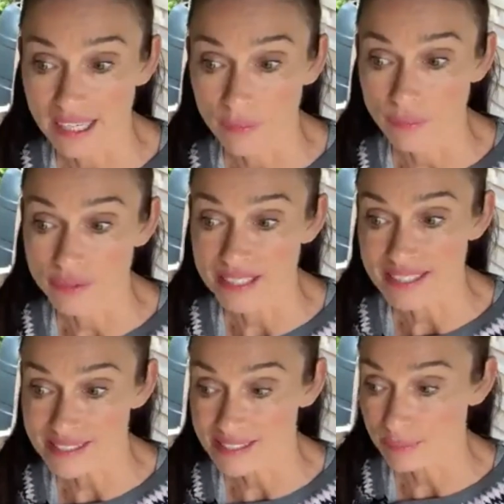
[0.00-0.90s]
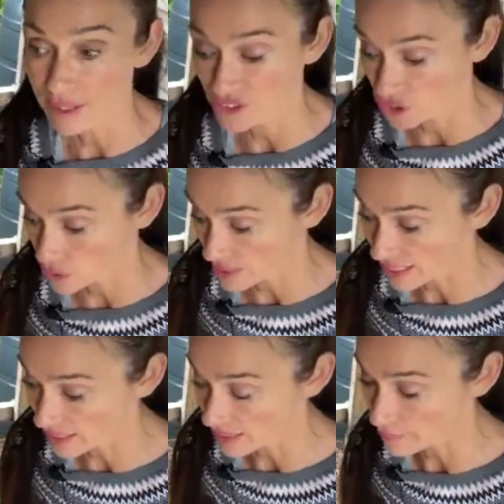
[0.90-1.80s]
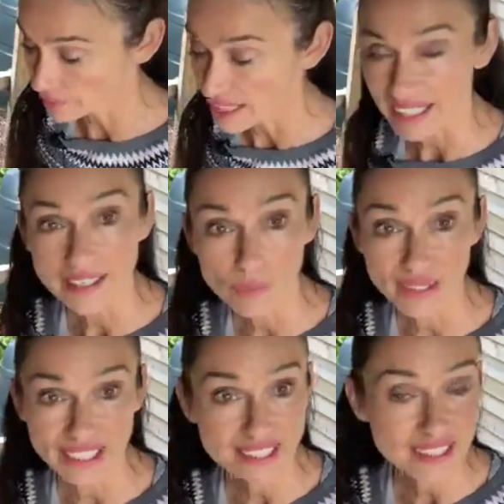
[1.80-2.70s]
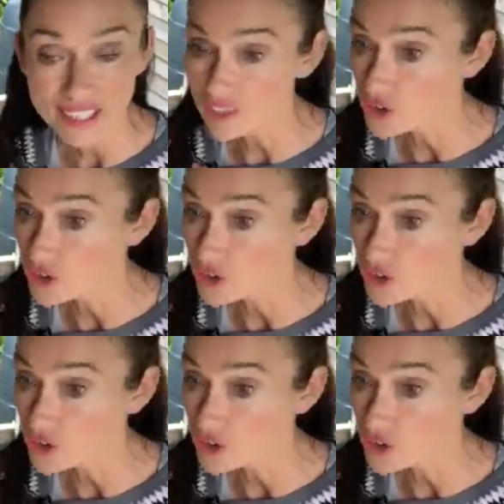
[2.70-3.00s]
I would intersperse using like a Weleda,